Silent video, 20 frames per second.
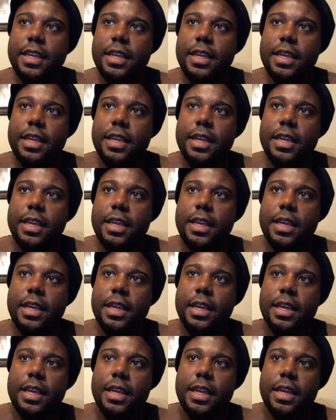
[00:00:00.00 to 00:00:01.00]

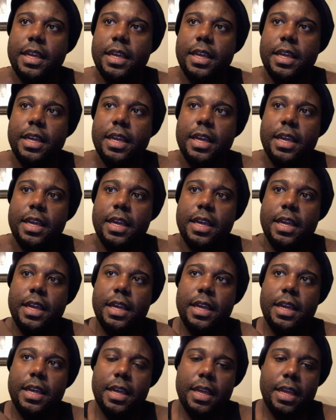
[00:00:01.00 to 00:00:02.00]

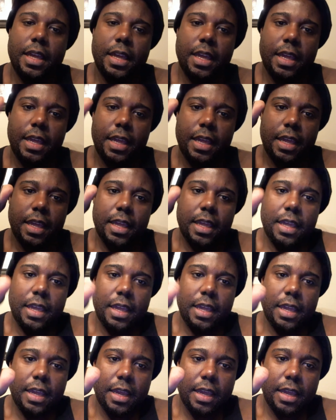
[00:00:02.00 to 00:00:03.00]

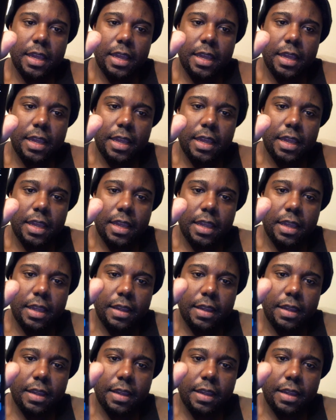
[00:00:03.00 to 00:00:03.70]
(no one is talking)